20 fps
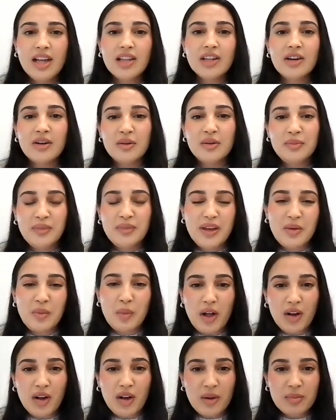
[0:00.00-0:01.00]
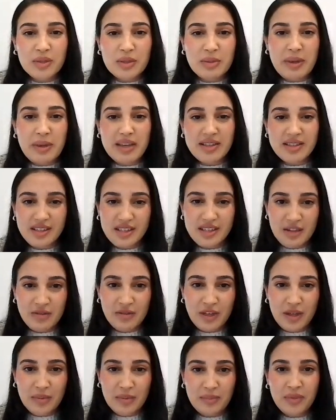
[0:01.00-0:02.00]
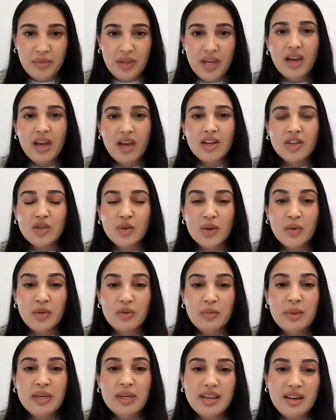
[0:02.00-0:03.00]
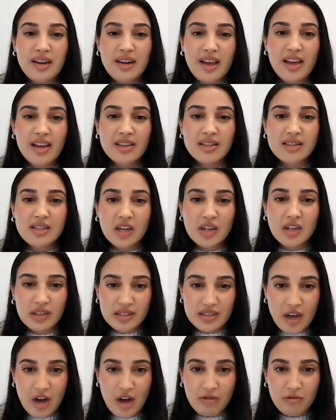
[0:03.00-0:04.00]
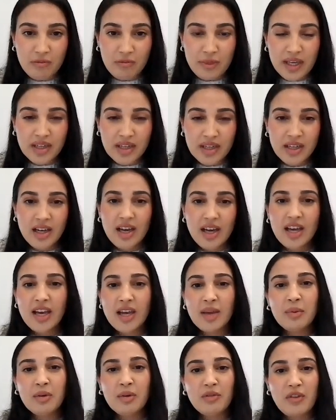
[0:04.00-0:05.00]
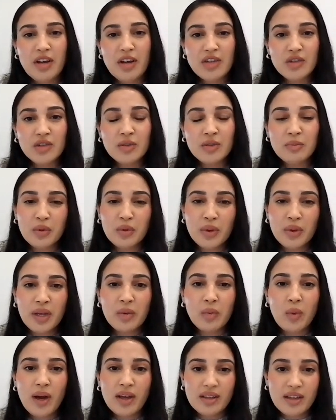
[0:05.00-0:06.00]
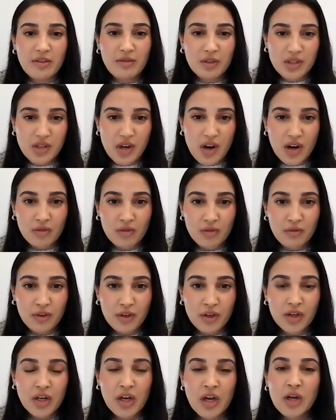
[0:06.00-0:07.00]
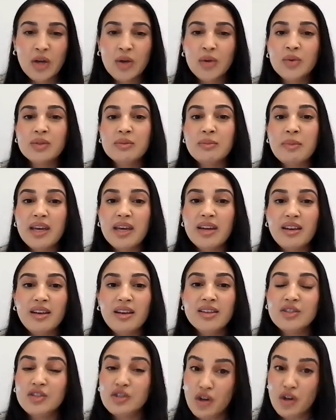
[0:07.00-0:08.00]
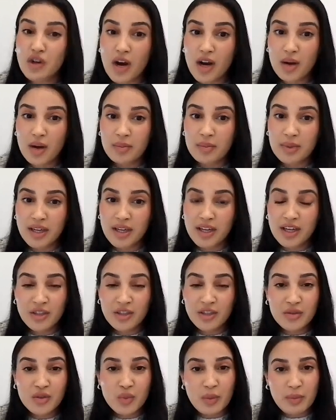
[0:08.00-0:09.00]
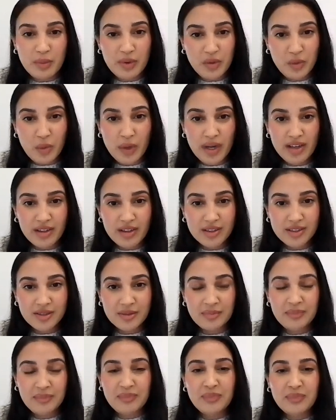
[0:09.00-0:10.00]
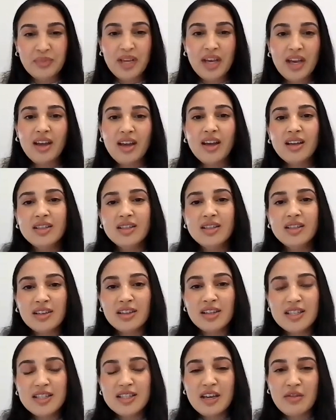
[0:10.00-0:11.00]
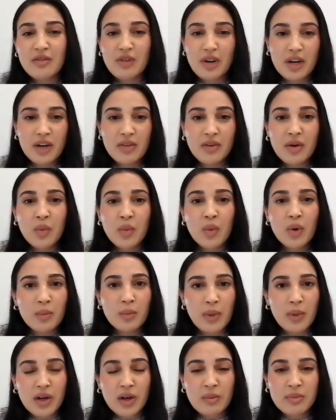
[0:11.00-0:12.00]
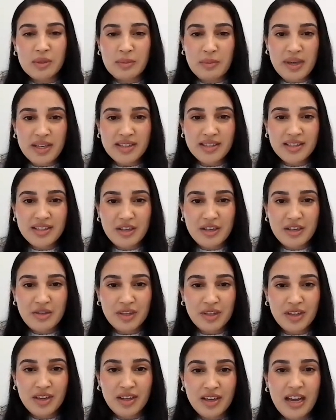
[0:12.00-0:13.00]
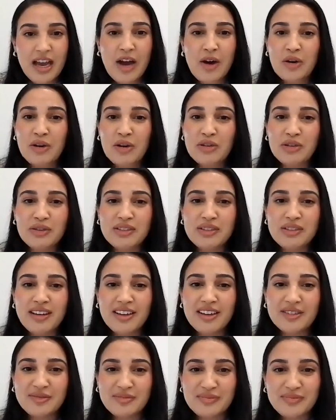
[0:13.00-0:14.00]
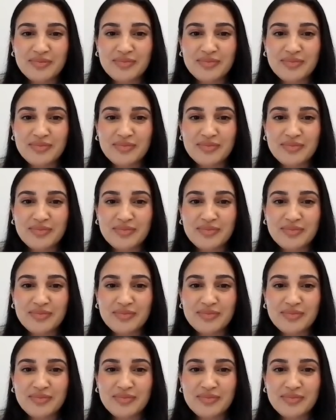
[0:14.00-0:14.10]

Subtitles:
Hello and welcome to Amazing TV. Join with me today is Douglas Hoffman, a professional marine wildlife photographer who's made it his job to swim with whales. Douglas, a very, very warm welcome to Amazing TV. How are you doing today?